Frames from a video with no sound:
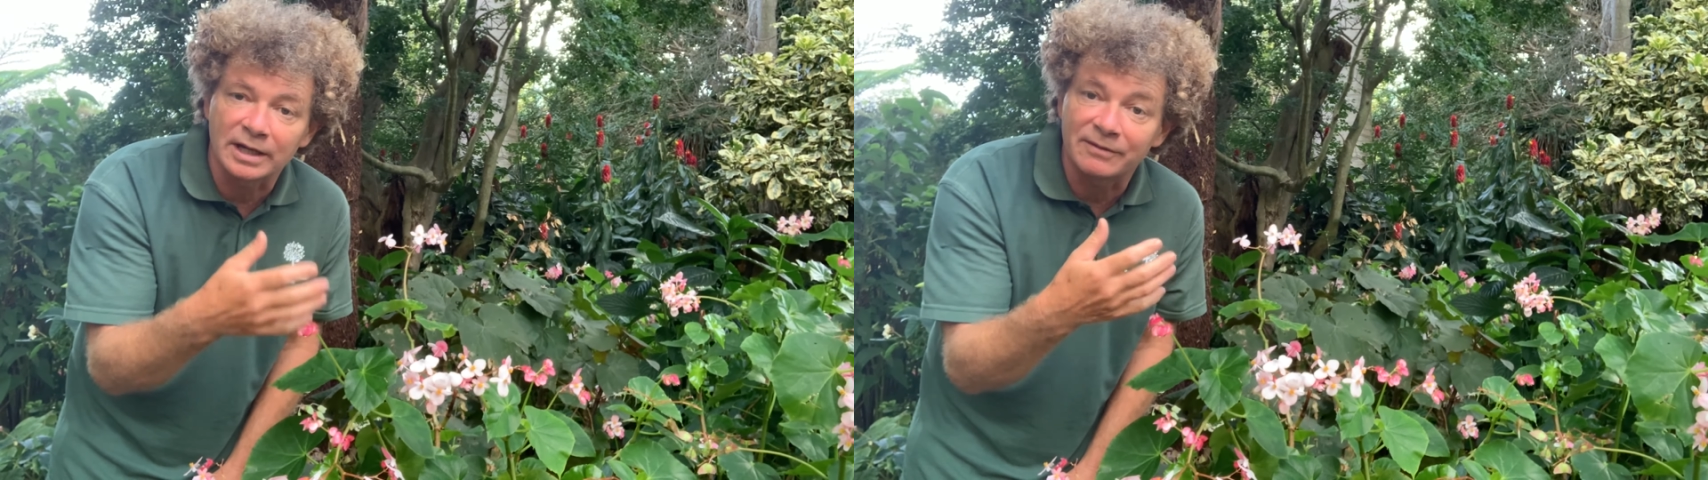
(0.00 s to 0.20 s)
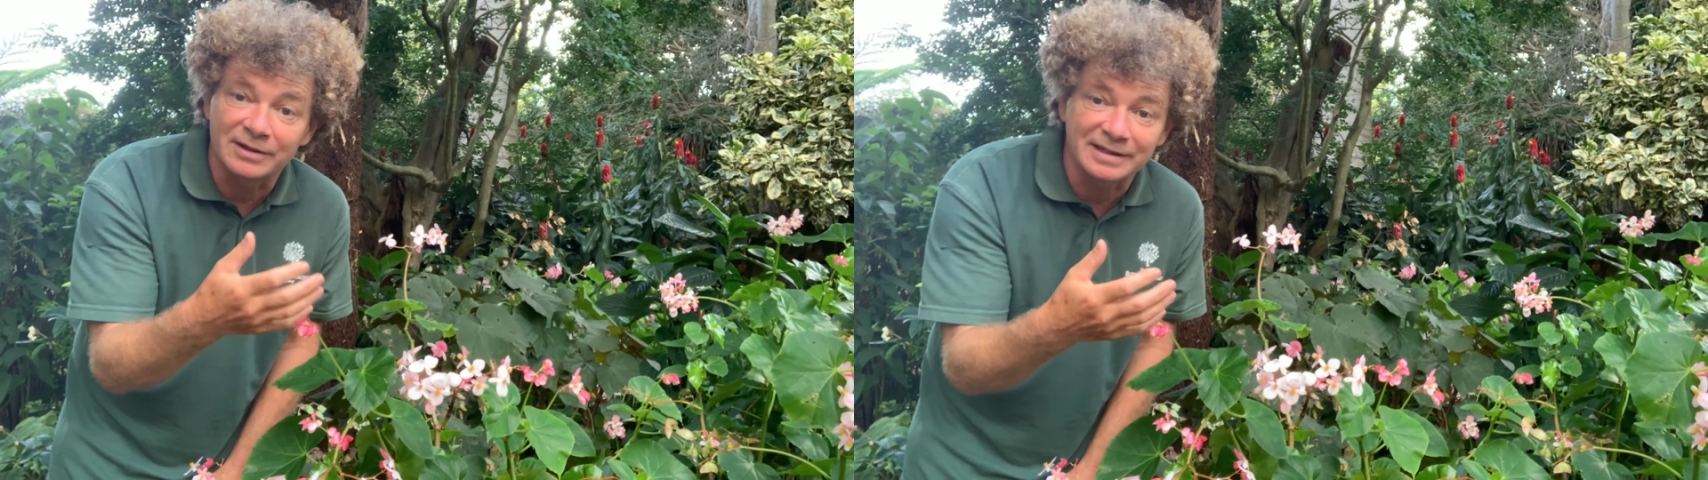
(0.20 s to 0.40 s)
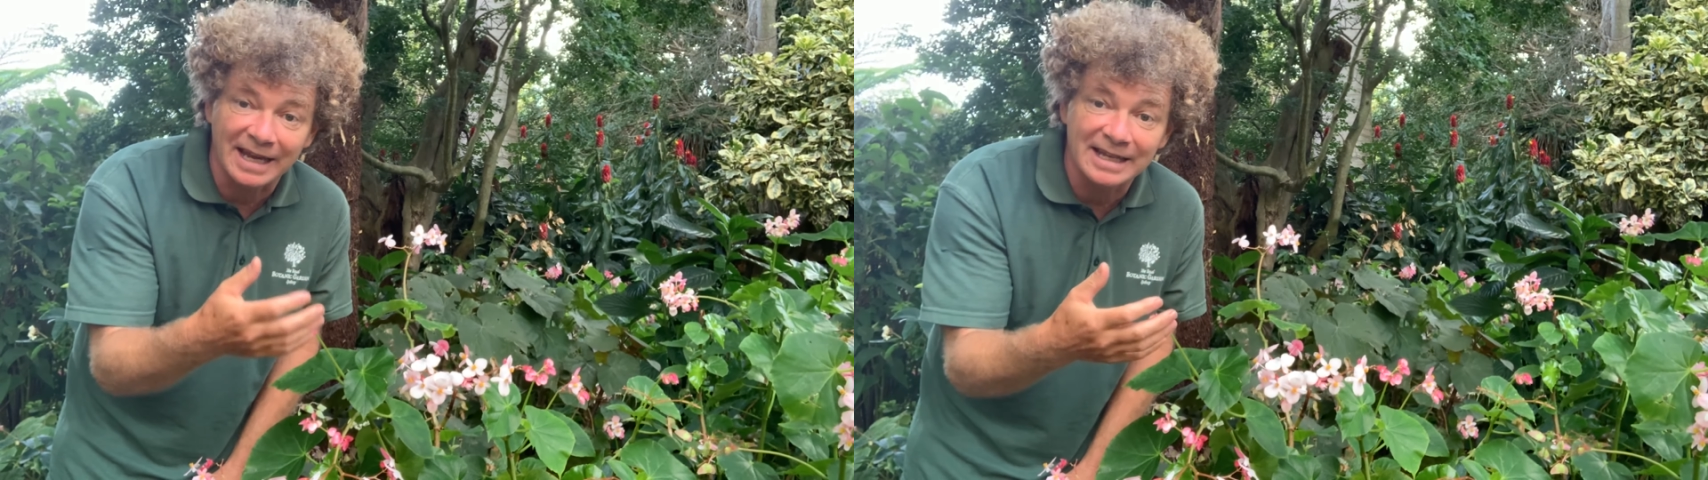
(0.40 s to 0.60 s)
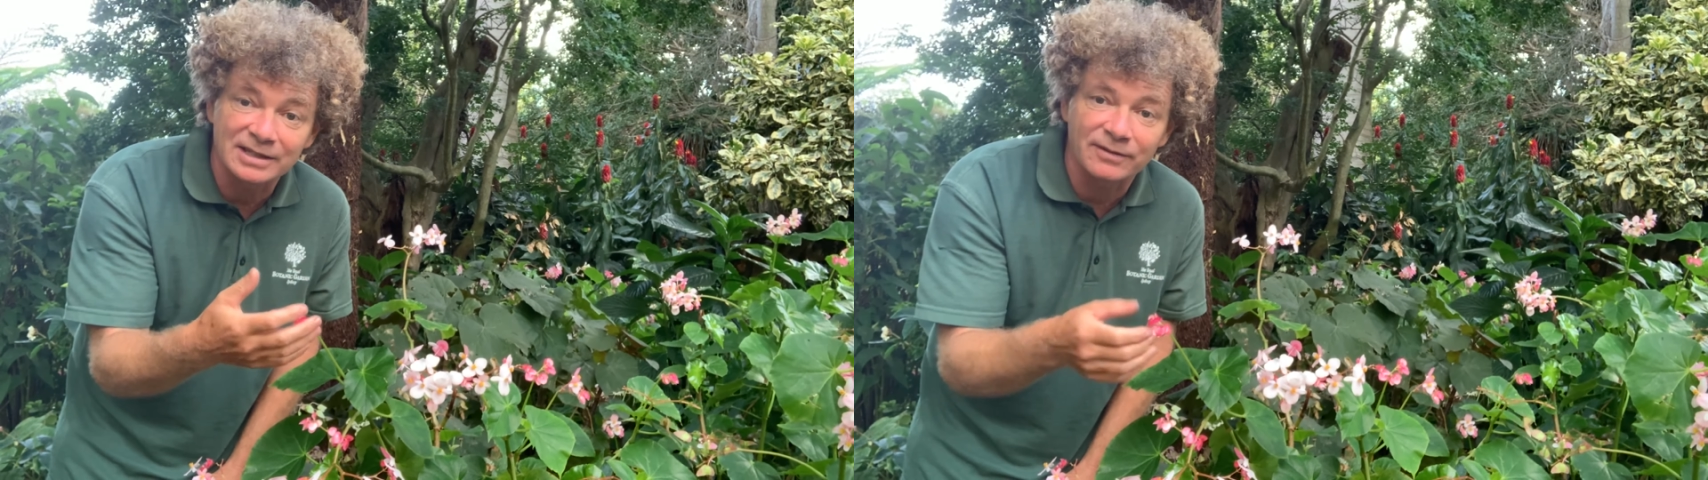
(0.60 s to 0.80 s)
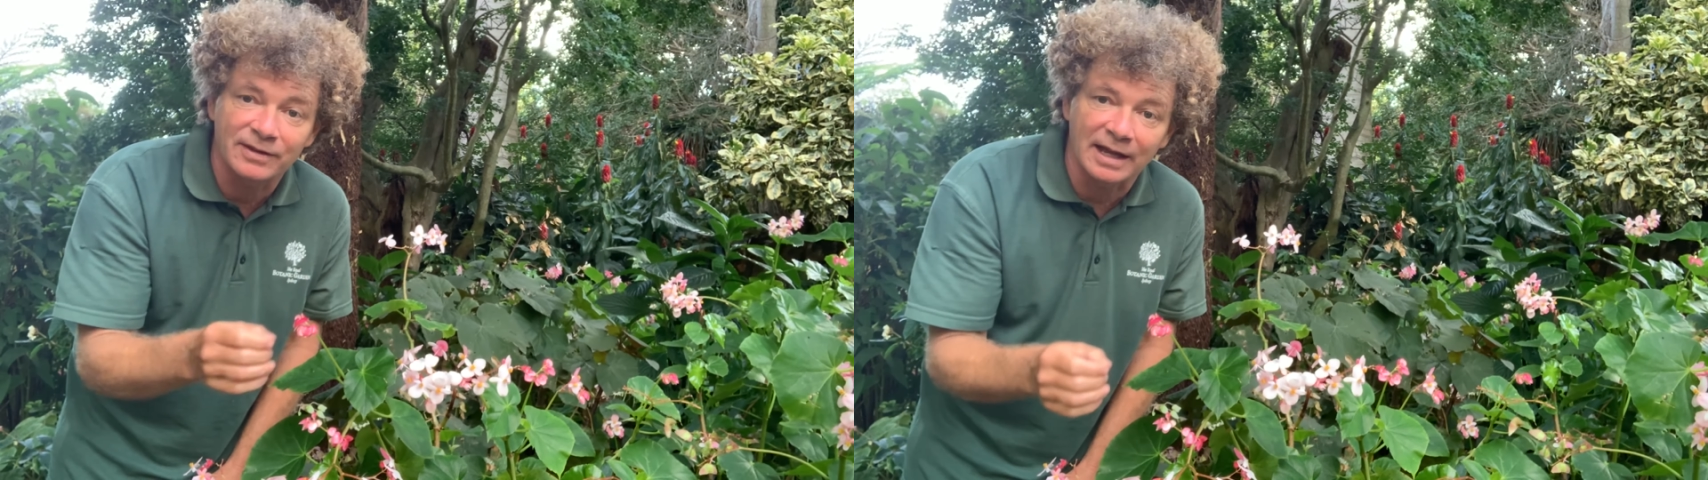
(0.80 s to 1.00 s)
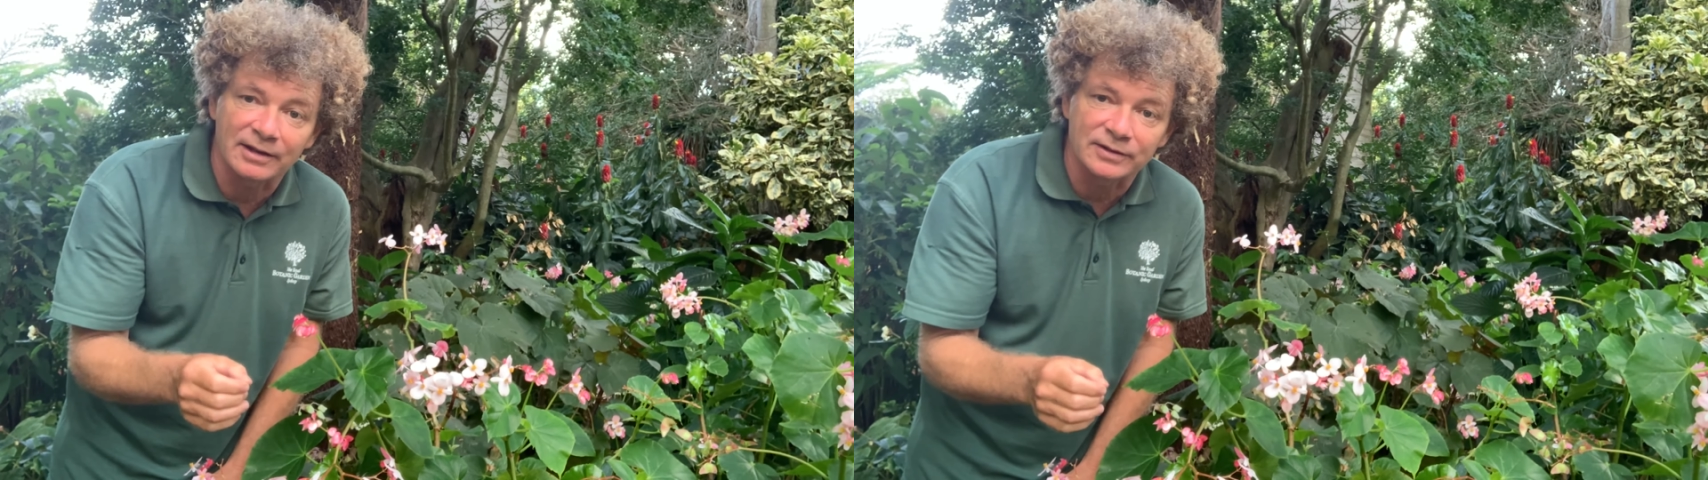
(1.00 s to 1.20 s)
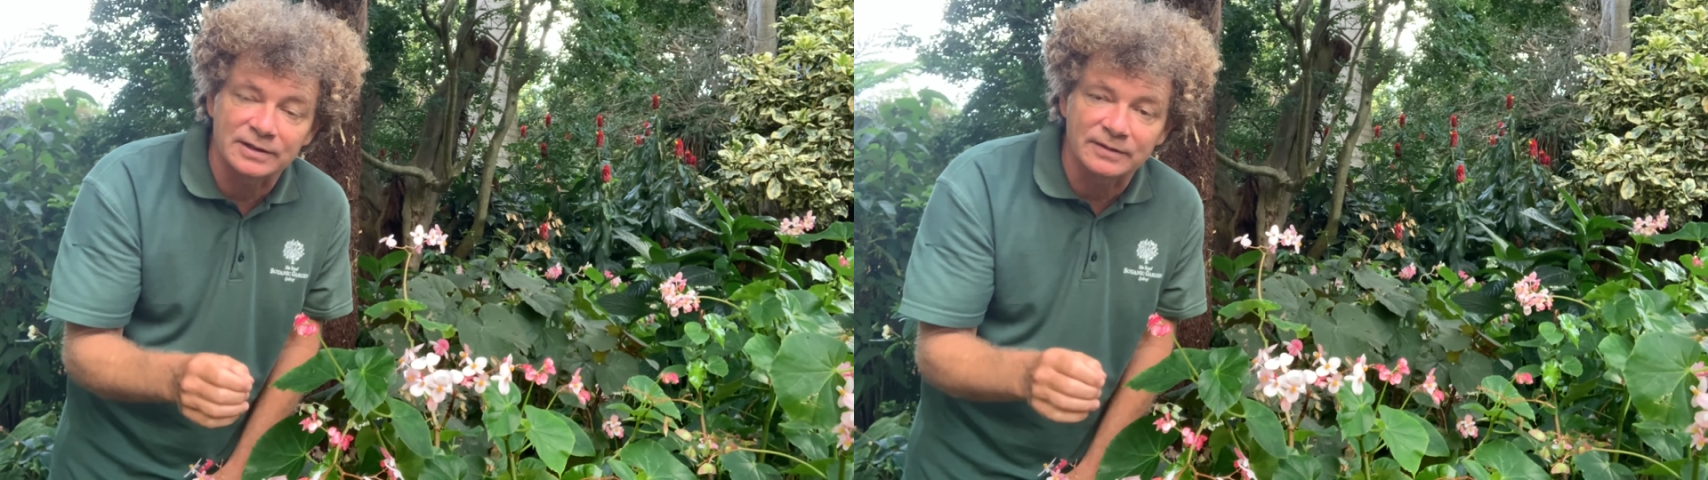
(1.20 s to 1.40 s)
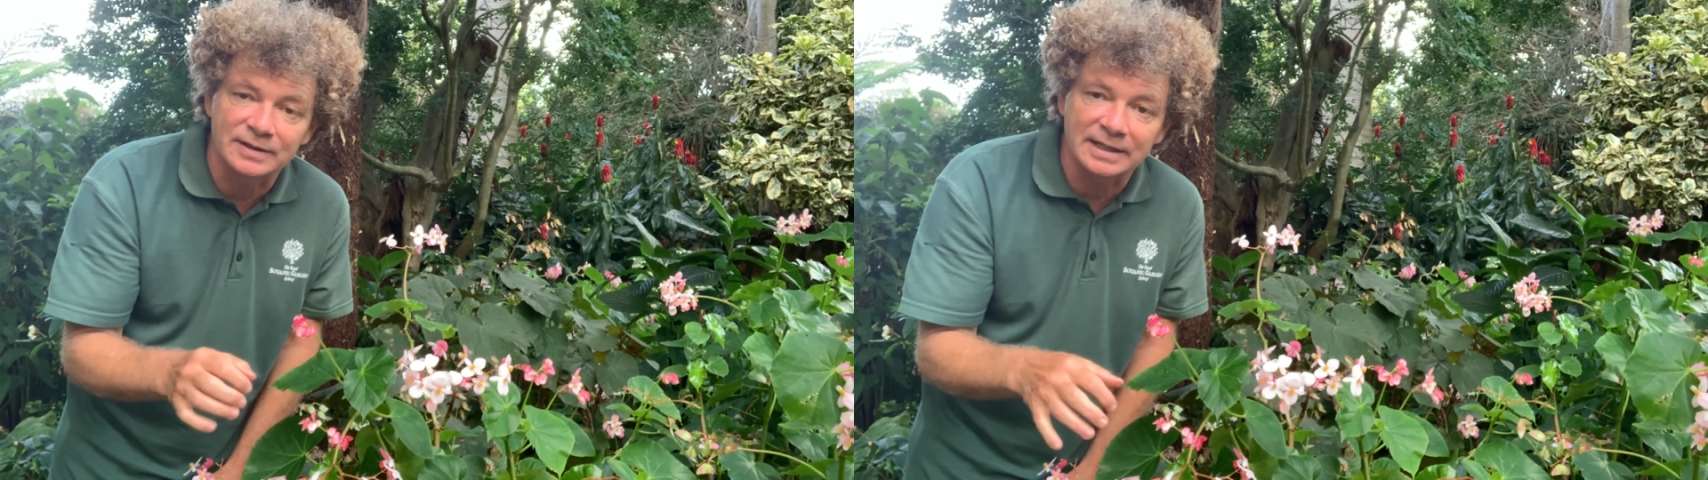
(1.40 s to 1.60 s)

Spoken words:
even tens of thousands of